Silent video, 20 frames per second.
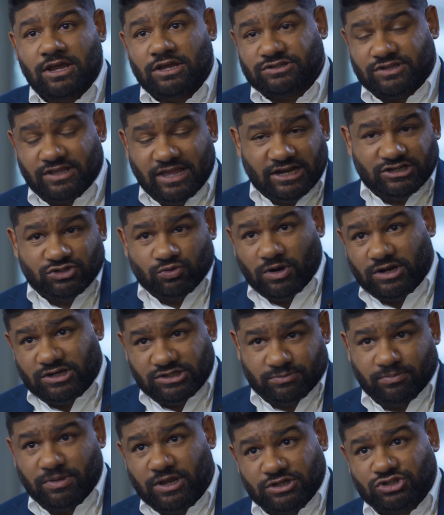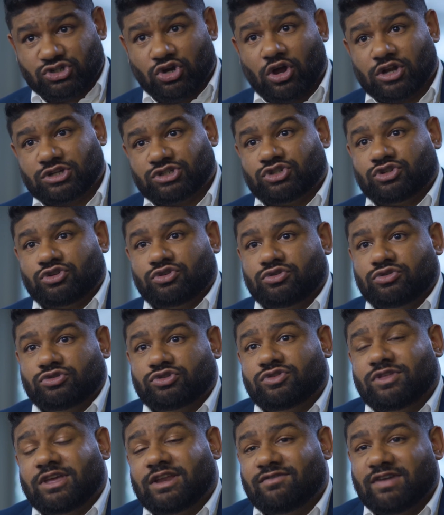So that is what is being charged to
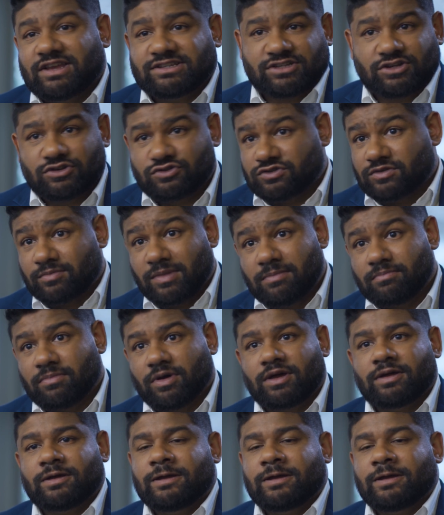the investor, to the member.